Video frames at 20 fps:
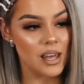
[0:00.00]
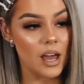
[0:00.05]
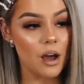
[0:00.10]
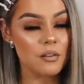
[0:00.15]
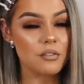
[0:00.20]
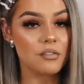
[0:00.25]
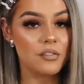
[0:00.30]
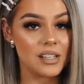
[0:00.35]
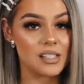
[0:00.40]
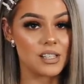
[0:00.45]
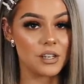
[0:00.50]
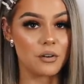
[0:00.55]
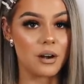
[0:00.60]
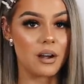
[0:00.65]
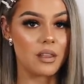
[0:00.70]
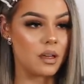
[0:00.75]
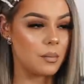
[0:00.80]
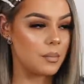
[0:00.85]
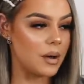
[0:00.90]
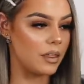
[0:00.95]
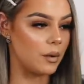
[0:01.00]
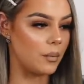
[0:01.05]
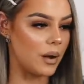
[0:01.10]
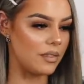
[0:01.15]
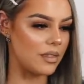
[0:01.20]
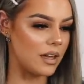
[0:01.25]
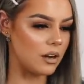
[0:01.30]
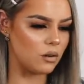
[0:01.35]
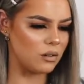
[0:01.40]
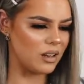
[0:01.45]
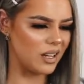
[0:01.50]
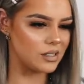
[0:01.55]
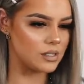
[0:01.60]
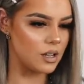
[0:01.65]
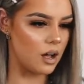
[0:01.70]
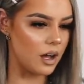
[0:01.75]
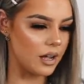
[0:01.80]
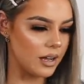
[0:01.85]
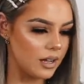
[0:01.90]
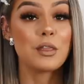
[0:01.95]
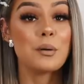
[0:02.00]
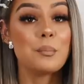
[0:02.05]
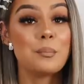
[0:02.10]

They aren't fitted or anything, by the way. They're not like tight.